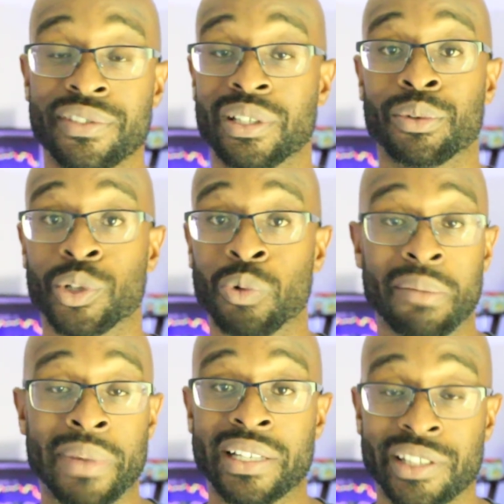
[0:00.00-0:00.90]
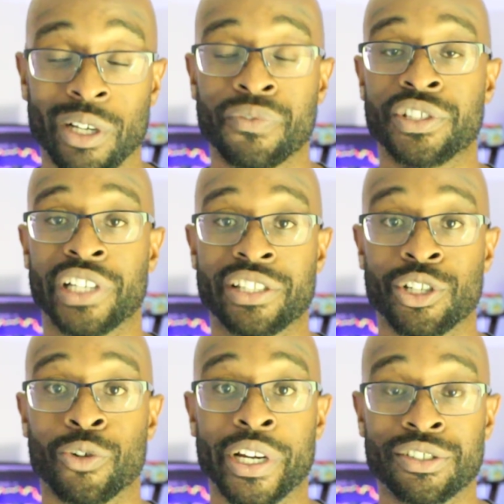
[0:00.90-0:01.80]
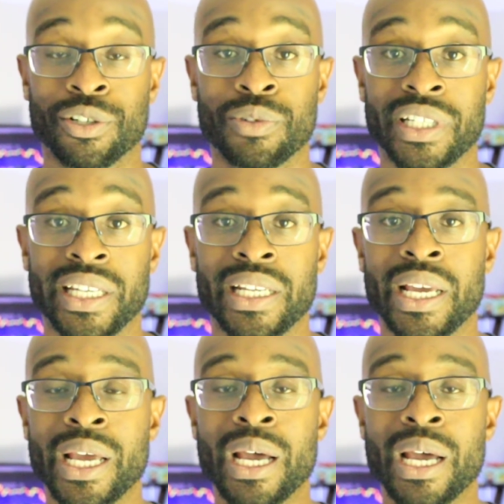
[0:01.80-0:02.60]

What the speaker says: similar to what myself and Jason Greystone did.